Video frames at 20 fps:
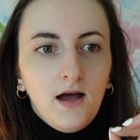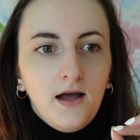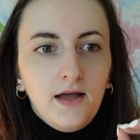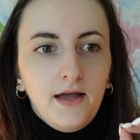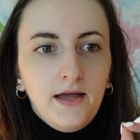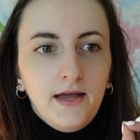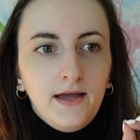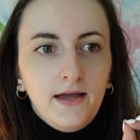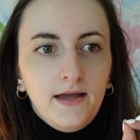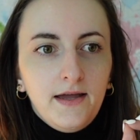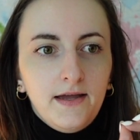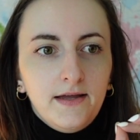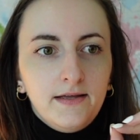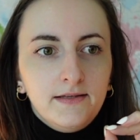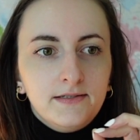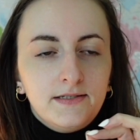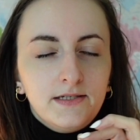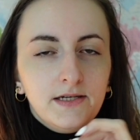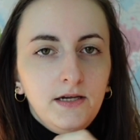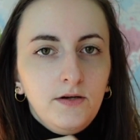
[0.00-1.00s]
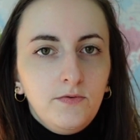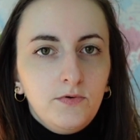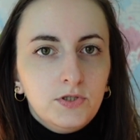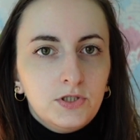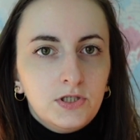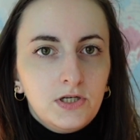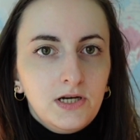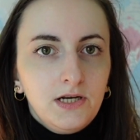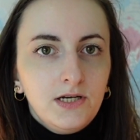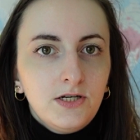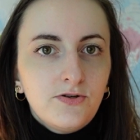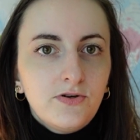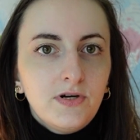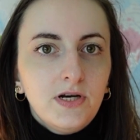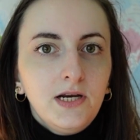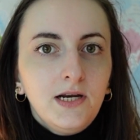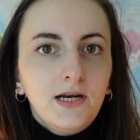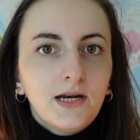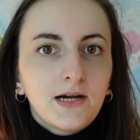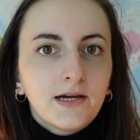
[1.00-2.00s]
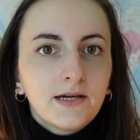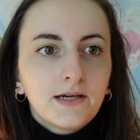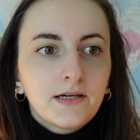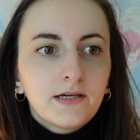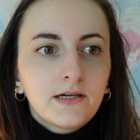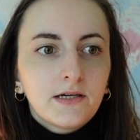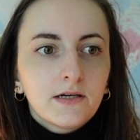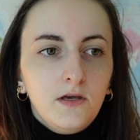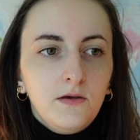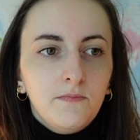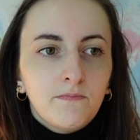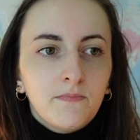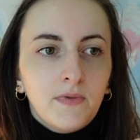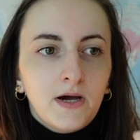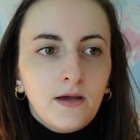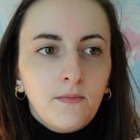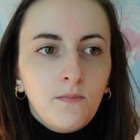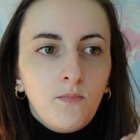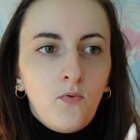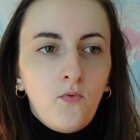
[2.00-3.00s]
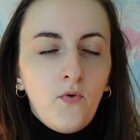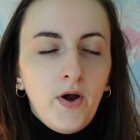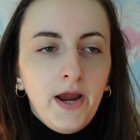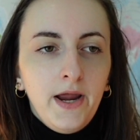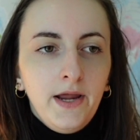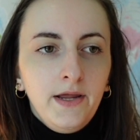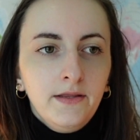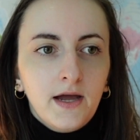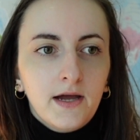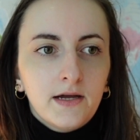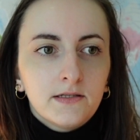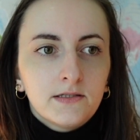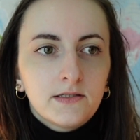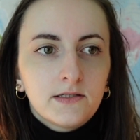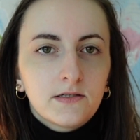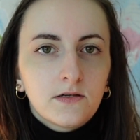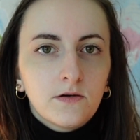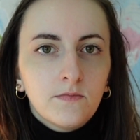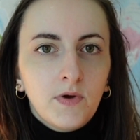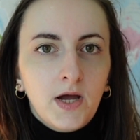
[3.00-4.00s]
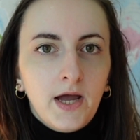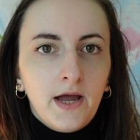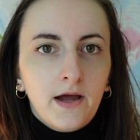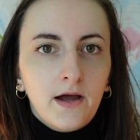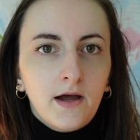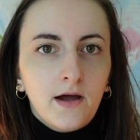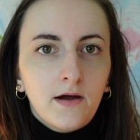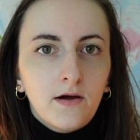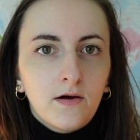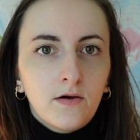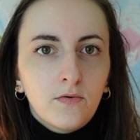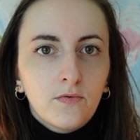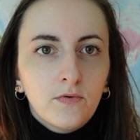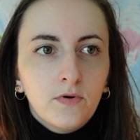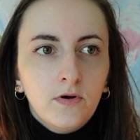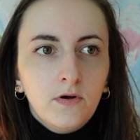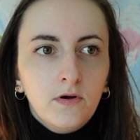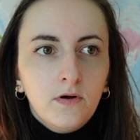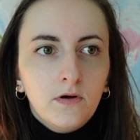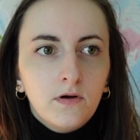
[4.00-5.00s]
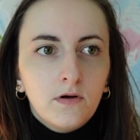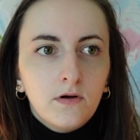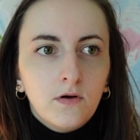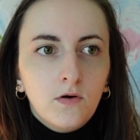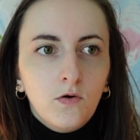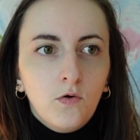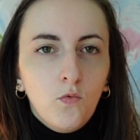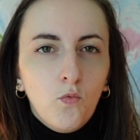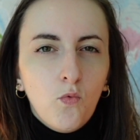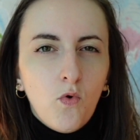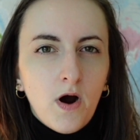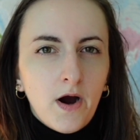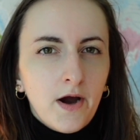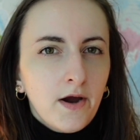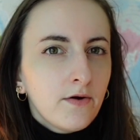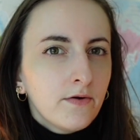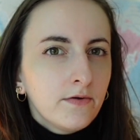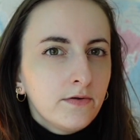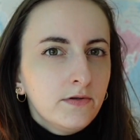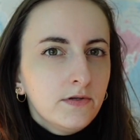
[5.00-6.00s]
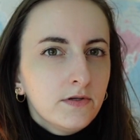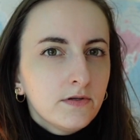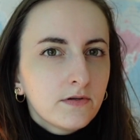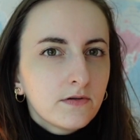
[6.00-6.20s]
And it was literally like my brain had somehow wired